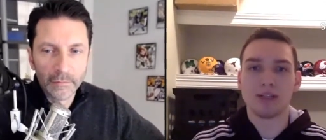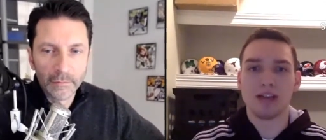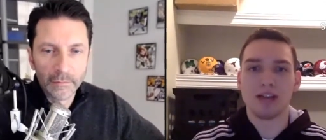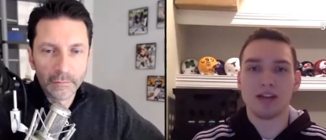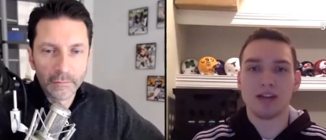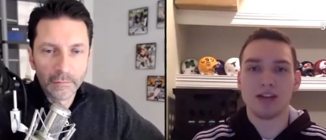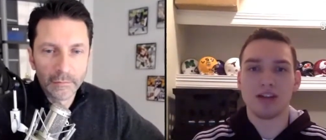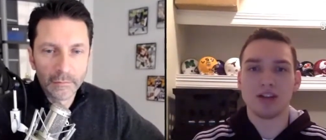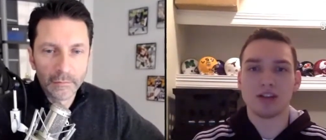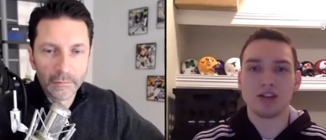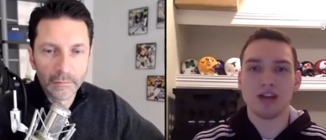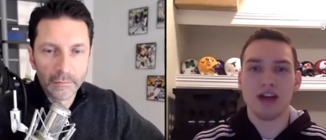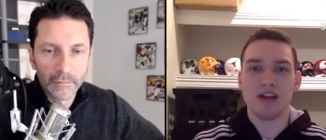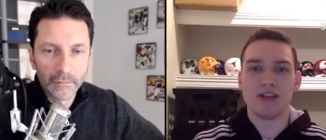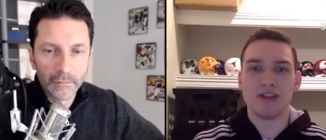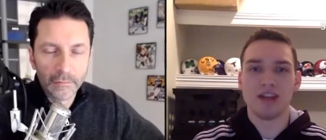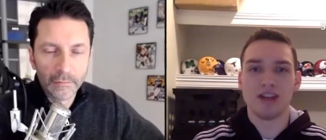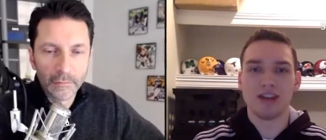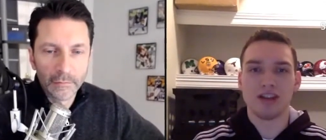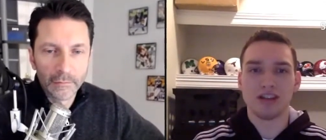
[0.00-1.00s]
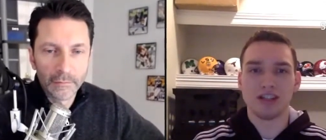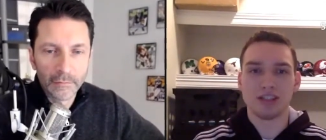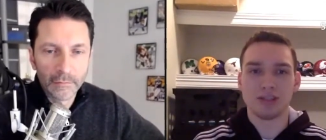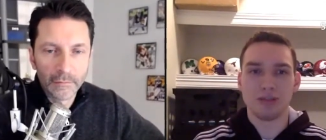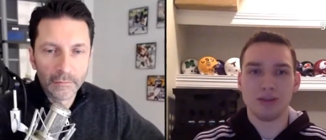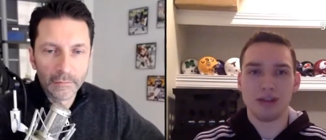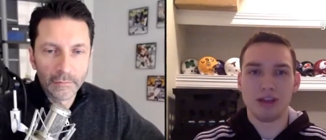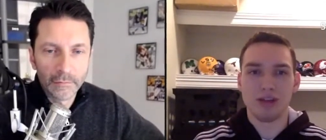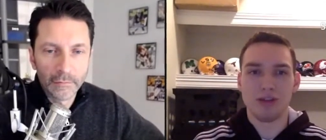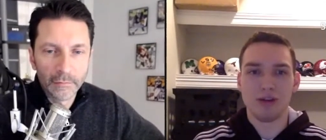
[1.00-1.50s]
Speaker 1: sounding like draft analysts
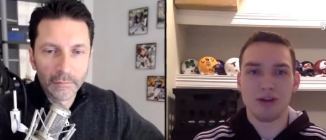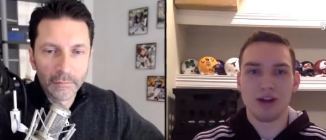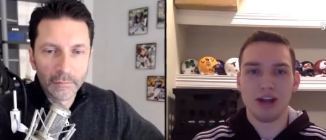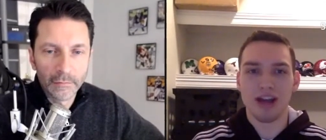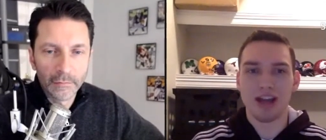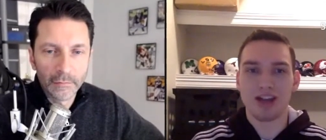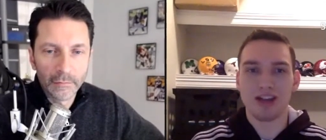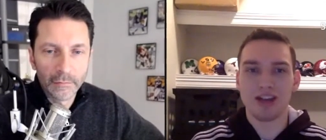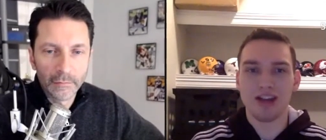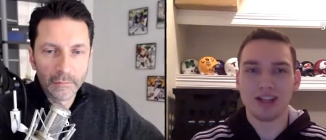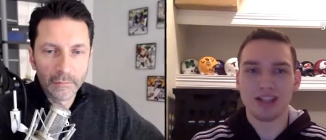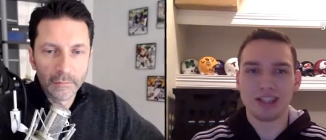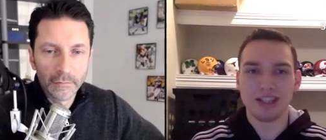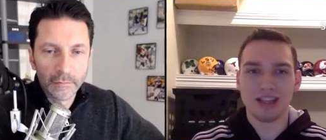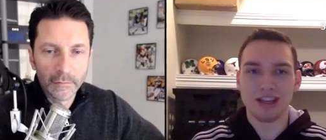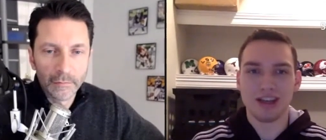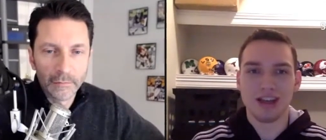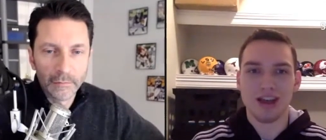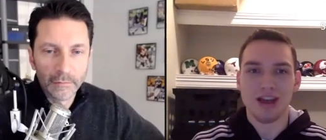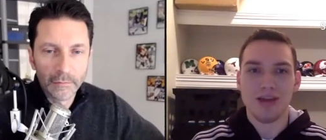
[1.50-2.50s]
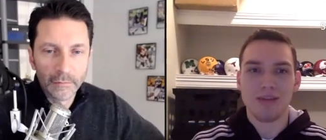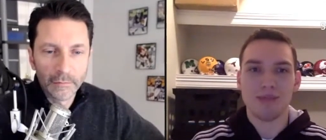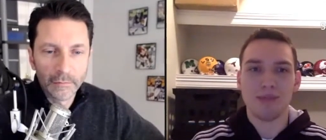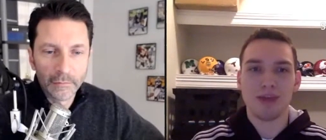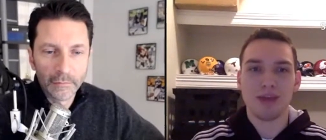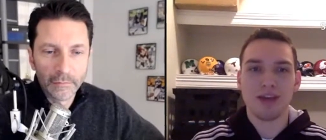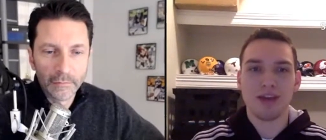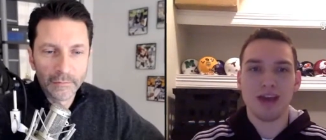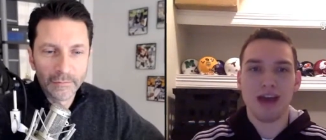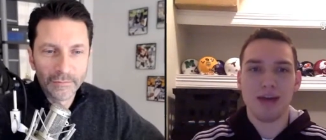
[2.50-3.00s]
when they were analyzing
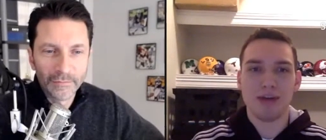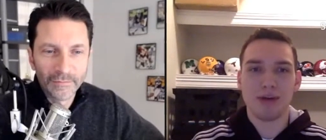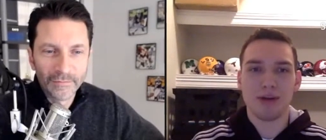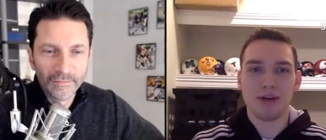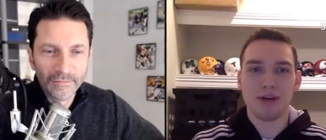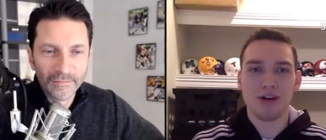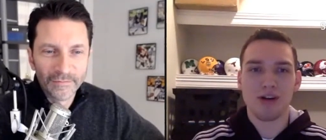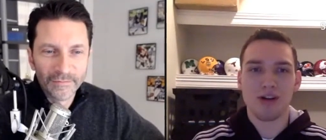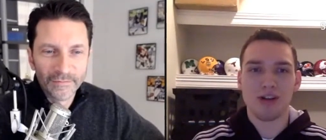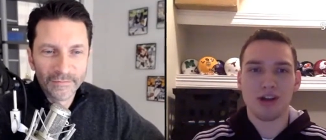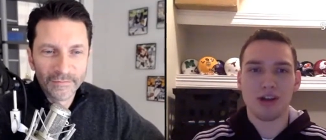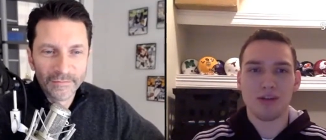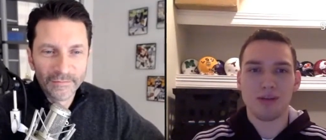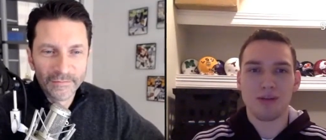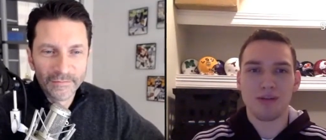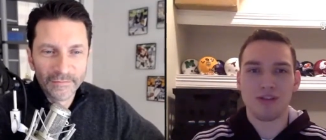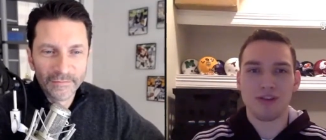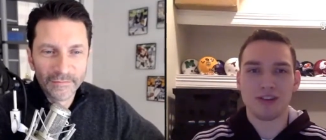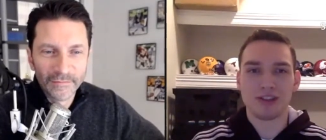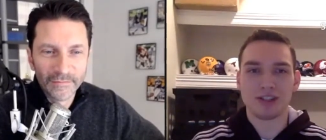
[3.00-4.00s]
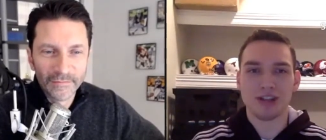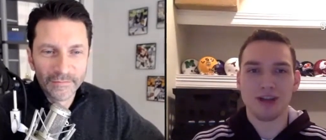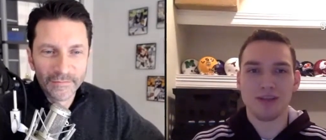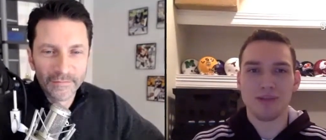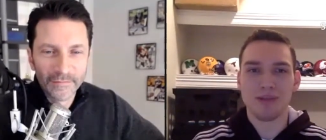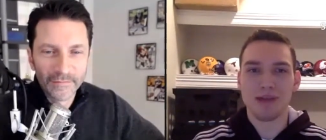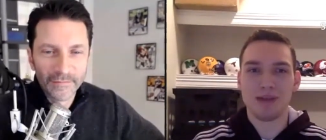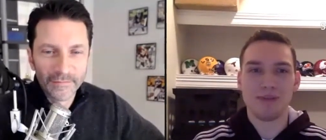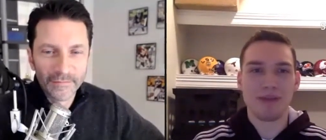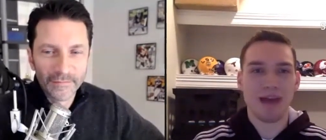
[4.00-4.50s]
Blaine Gabbert and calling him a first-round
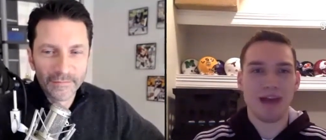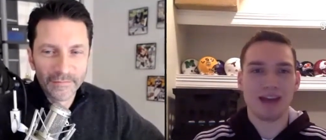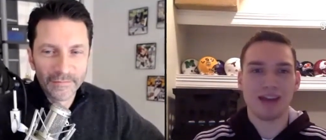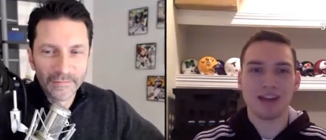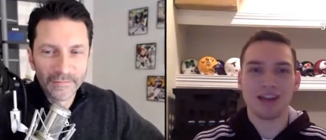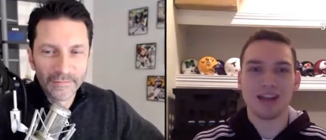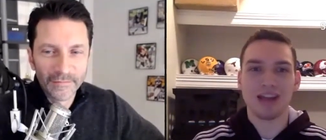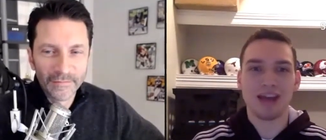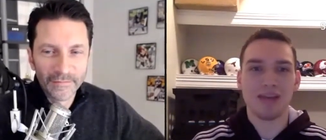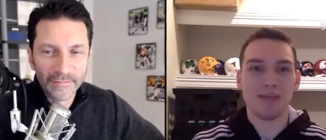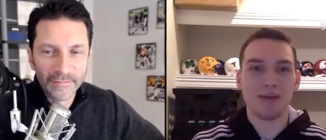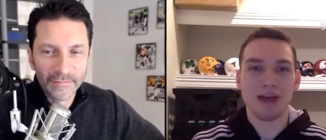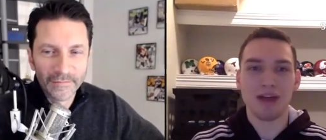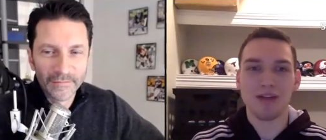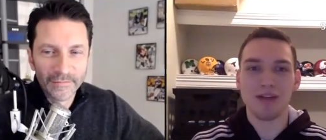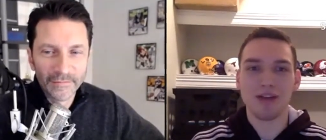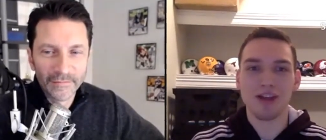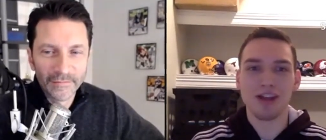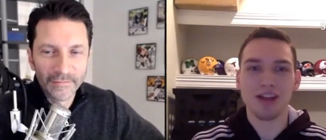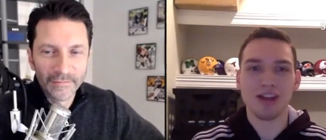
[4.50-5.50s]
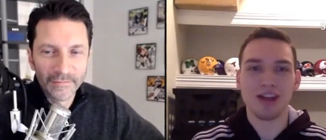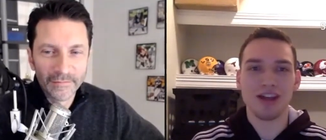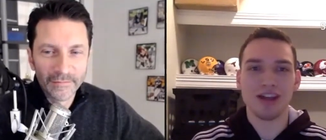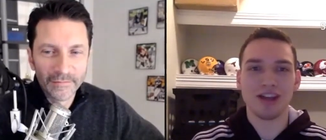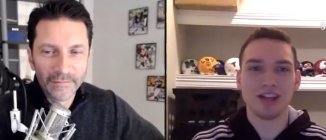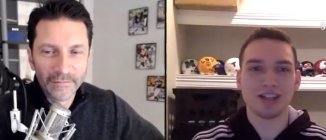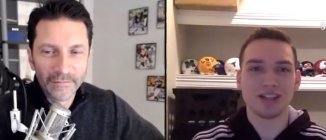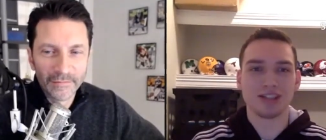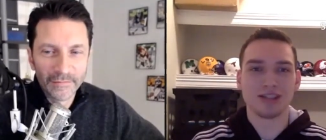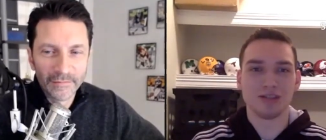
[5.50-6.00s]
pick back in the day, but I really like
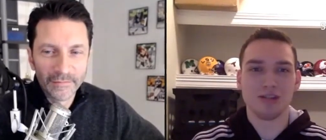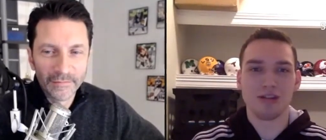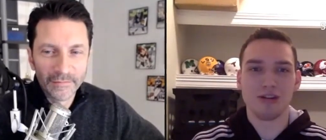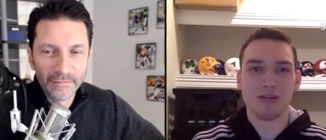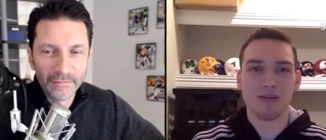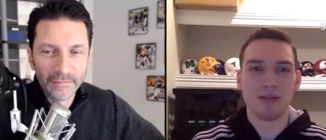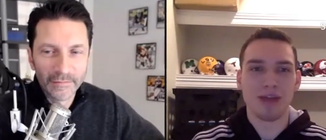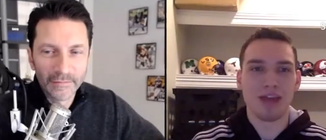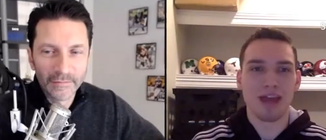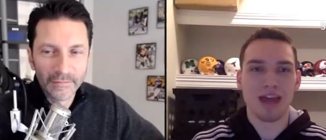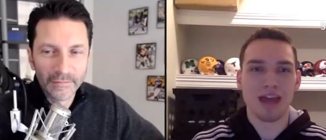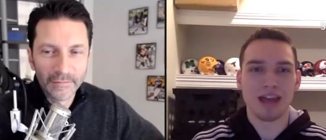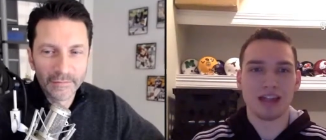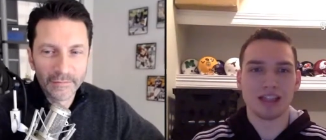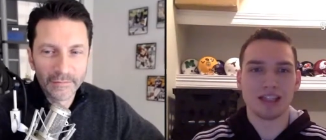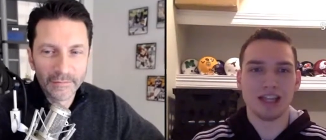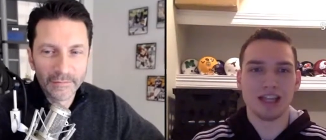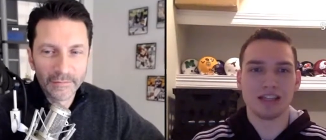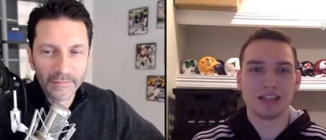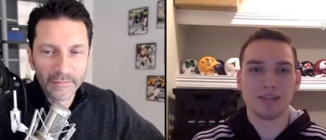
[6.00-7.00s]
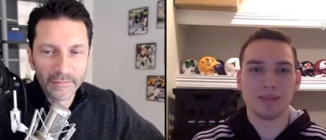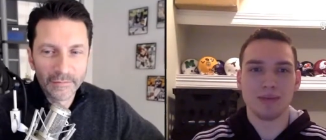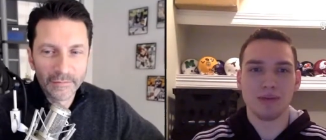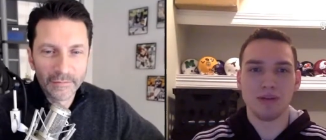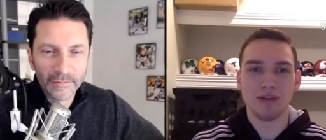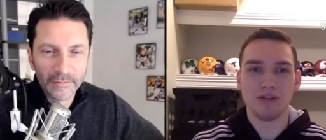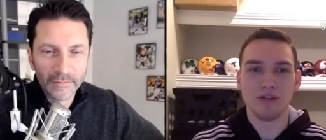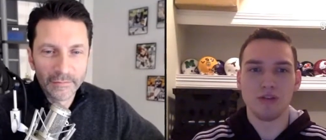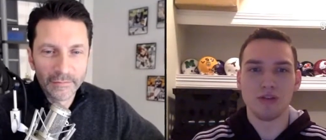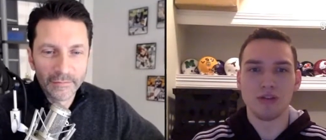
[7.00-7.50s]
his throwing mechanics. He has a
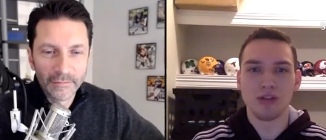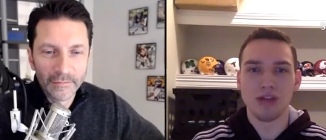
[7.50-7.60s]
beautiful